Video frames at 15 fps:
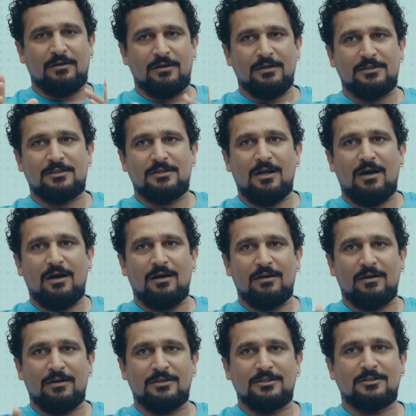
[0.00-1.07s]

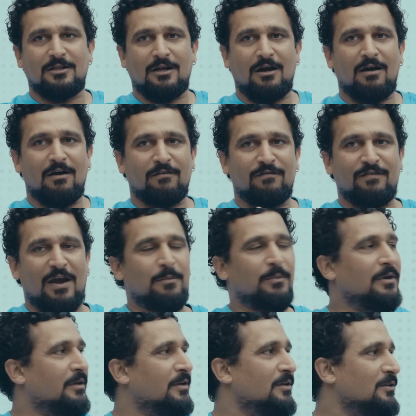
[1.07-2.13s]
Rishta
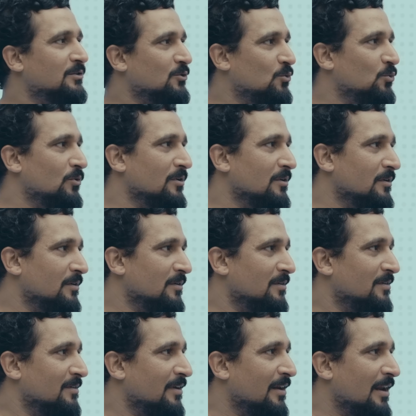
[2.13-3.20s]
family scooter
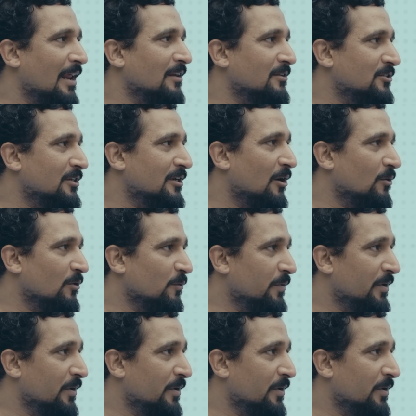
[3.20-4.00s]
analogy out of the